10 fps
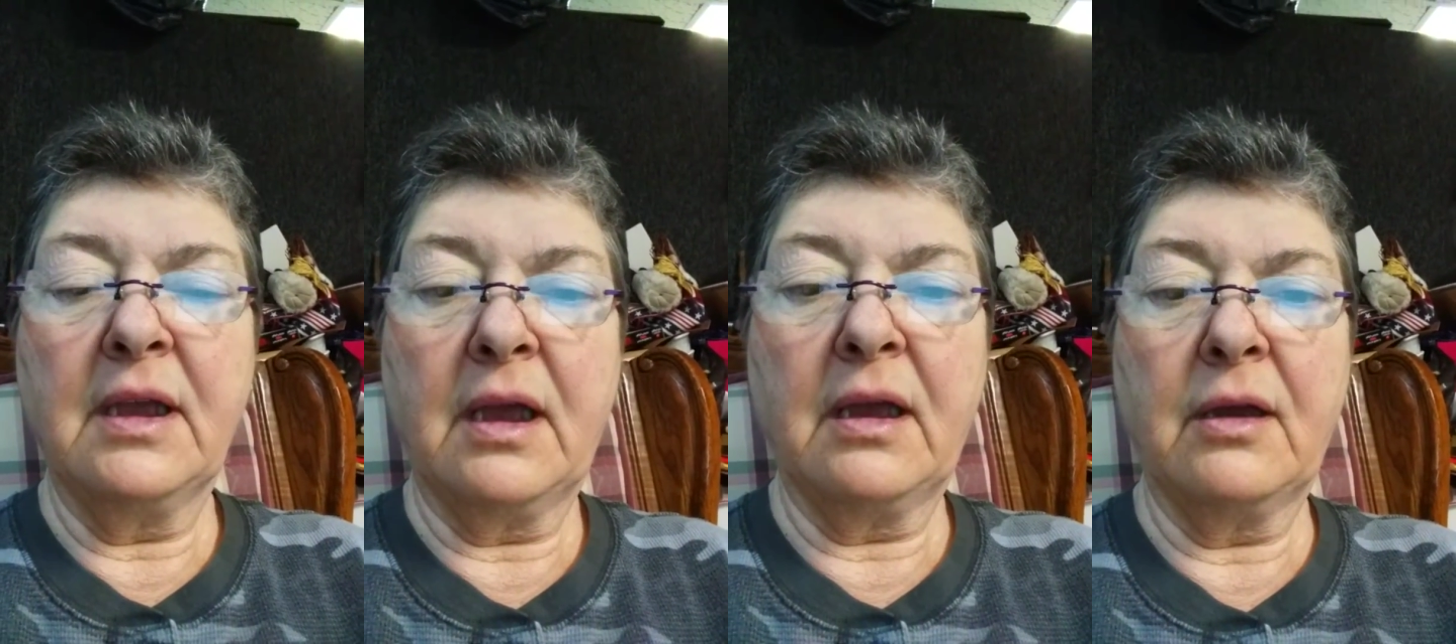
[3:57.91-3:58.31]

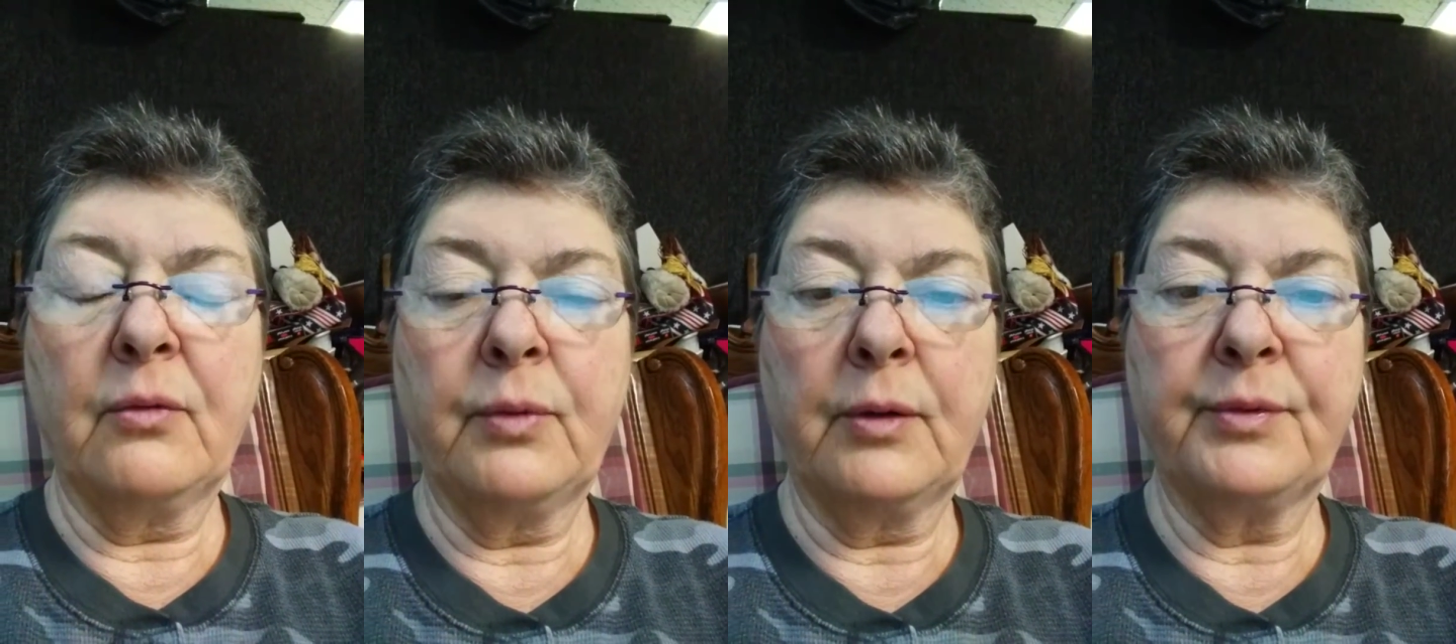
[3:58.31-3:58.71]
uh,
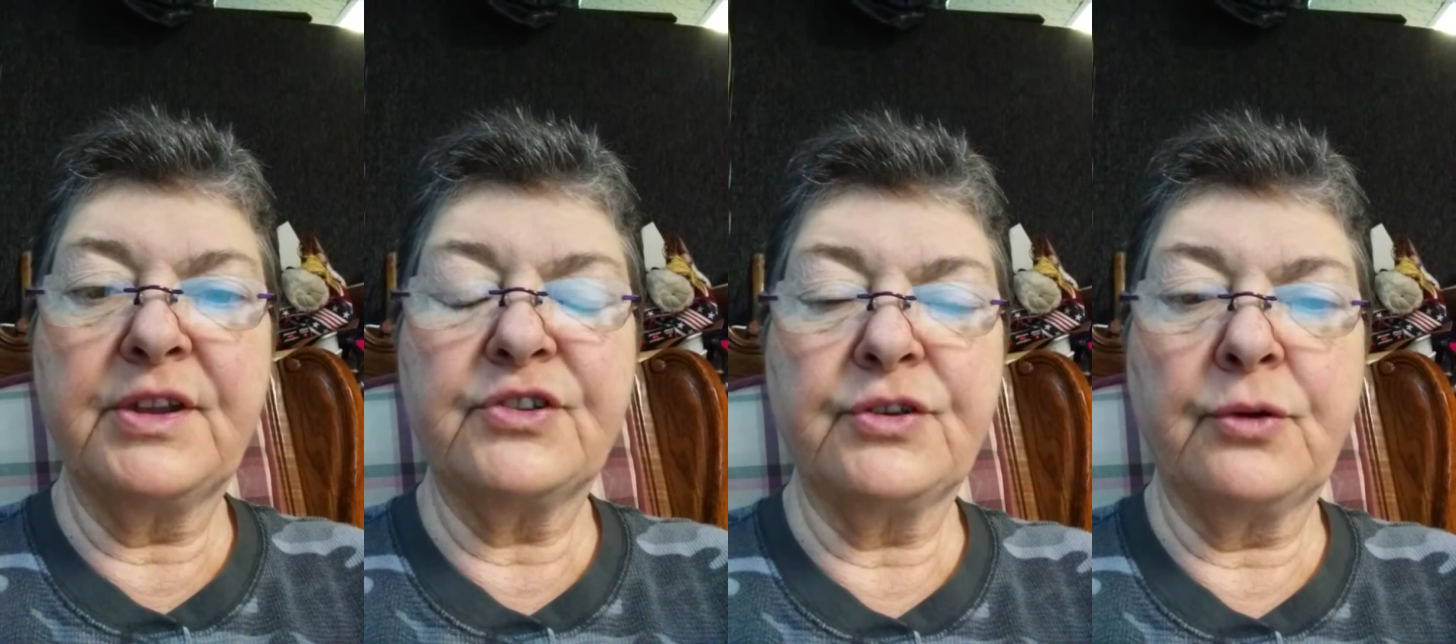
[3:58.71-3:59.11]
what we
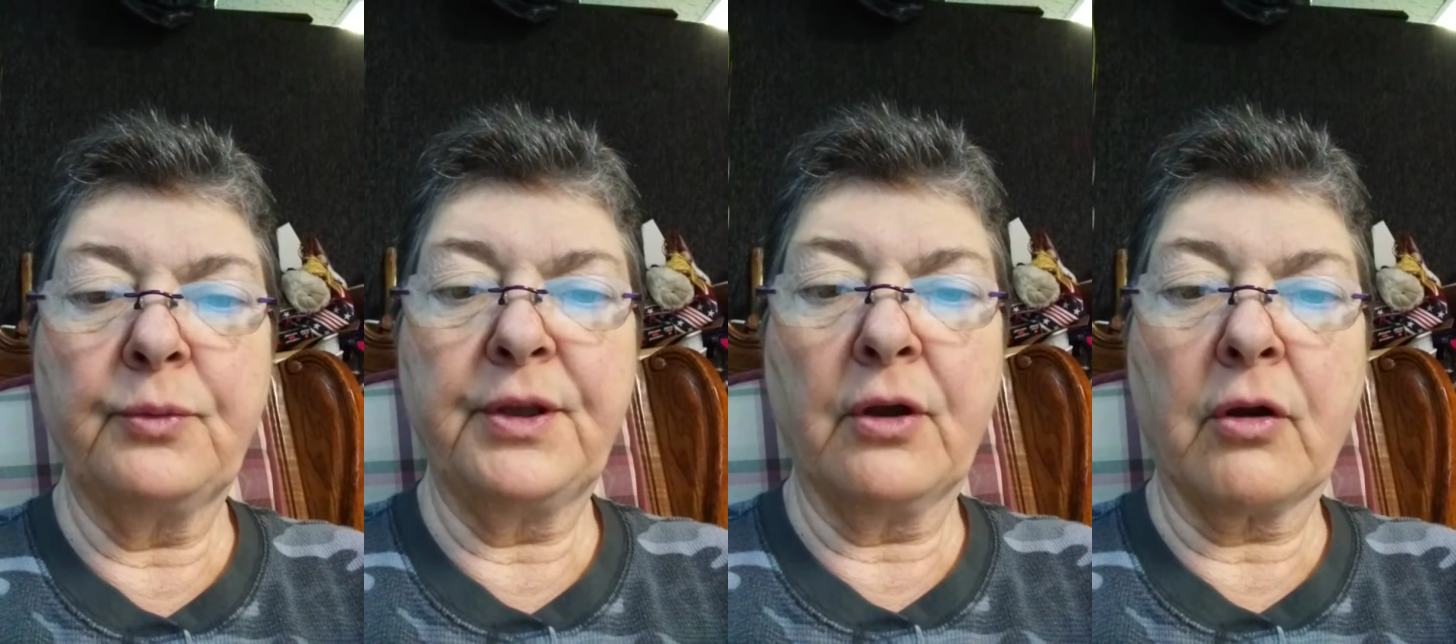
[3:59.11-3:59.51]
do.
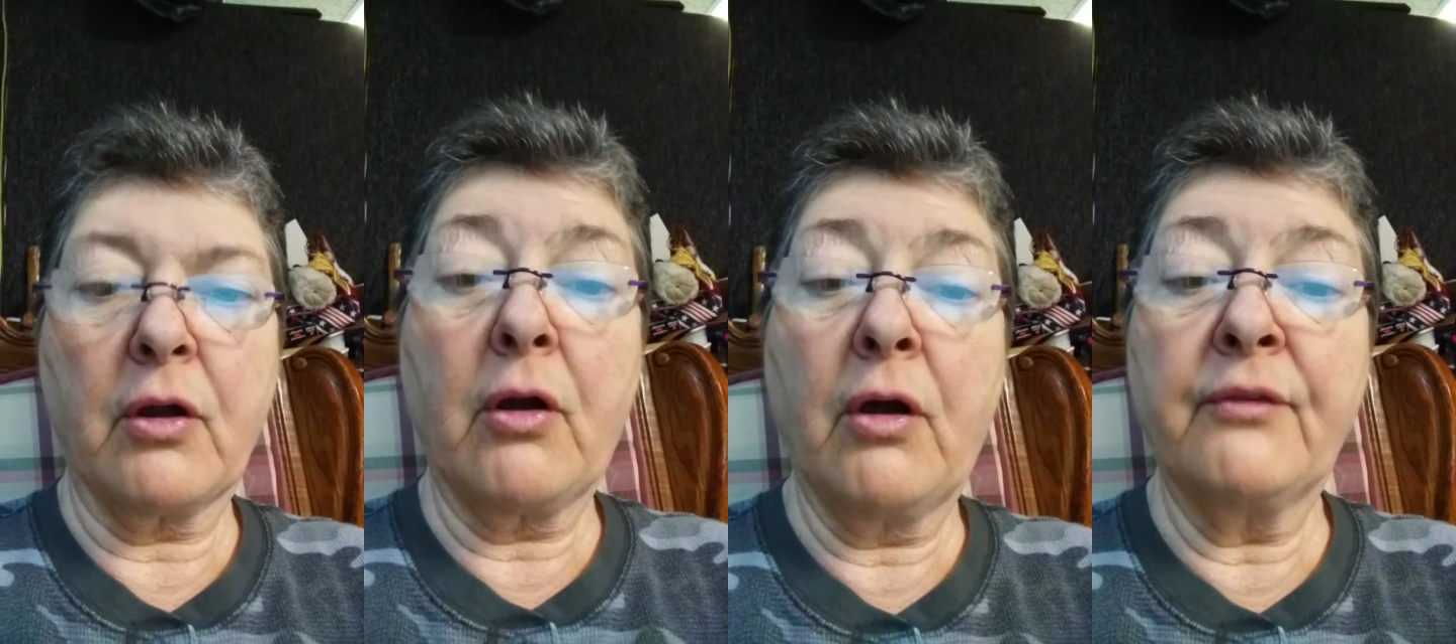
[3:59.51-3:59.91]
We are all